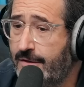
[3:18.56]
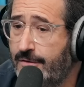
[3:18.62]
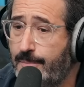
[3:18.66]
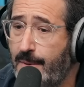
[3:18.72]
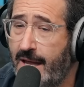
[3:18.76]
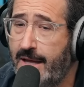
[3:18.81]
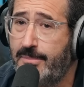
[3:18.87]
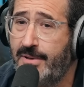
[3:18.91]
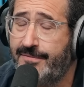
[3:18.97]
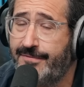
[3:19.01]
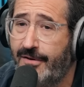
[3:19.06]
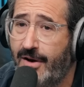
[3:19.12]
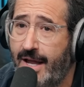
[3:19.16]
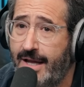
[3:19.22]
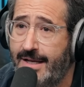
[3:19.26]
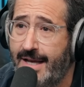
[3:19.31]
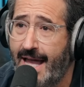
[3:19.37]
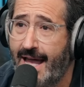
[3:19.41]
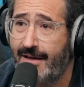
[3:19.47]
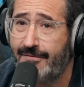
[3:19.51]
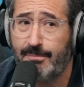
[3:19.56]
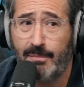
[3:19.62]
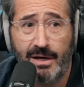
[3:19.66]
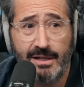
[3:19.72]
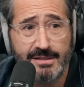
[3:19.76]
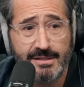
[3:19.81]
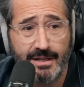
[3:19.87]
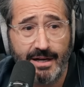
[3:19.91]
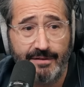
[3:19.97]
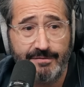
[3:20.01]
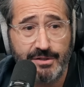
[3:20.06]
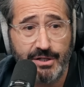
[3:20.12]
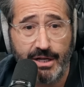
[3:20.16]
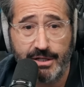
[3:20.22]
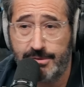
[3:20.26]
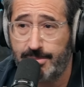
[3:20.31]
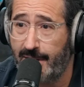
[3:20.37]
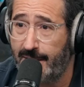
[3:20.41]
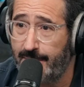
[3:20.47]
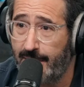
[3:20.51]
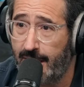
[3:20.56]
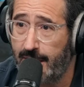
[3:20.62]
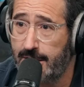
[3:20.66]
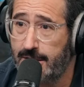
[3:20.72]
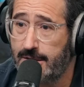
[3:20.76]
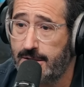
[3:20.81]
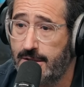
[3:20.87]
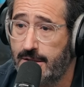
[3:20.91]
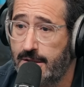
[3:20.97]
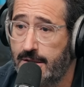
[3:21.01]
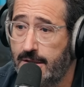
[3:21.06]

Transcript: this baby for eight and a half months and I've changed my mind.